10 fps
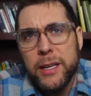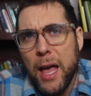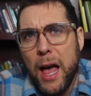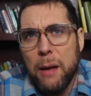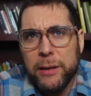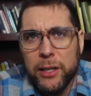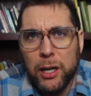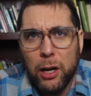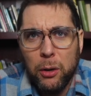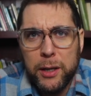Yeah, I mean,
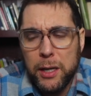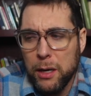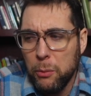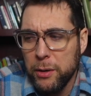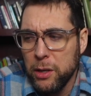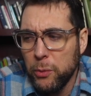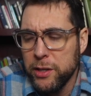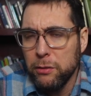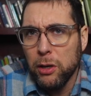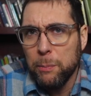you know, eh, when
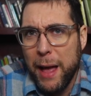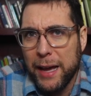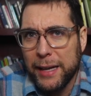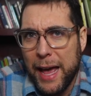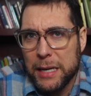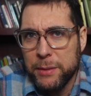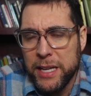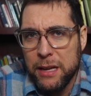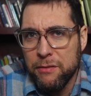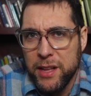when you look back at Adam
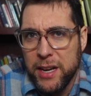and Eve,